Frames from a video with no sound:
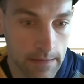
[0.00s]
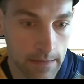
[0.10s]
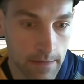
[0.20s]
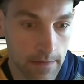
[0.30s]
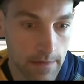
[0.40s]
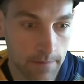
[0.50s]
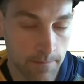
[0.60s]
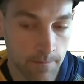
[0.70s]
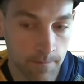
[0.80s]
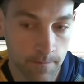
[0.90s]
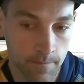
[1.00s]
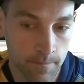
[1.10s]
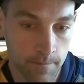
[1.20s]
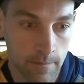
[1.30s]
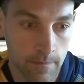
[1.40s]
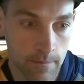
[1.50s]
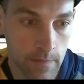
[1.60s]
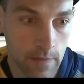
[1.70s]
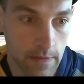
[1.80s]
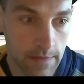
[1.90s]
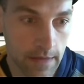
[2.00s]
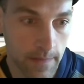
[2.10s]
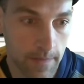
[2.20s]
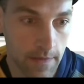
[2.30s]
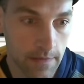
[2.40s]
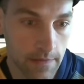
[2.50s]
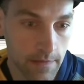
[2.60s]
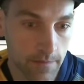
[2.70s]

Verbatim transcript: Um, let's keep this.